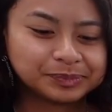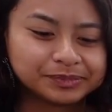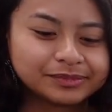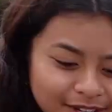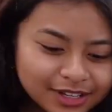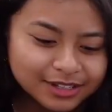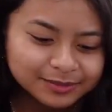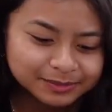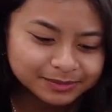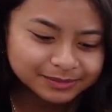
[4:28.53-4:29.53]

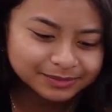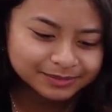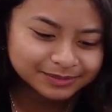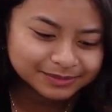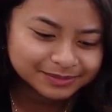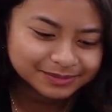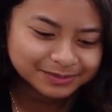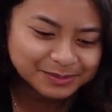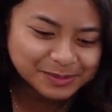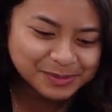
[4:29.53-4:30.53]

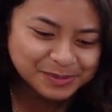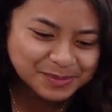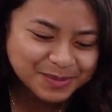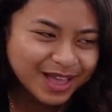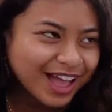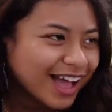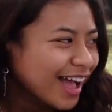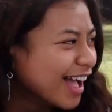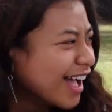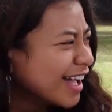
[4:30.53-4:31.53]

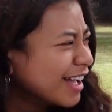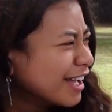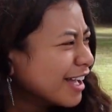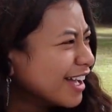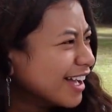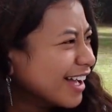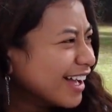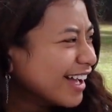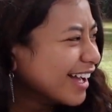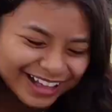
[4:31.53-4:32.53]

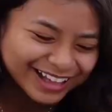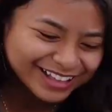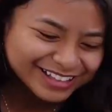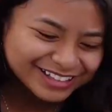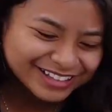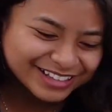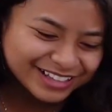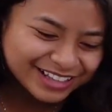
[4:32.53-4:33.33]
The person shown says nothing.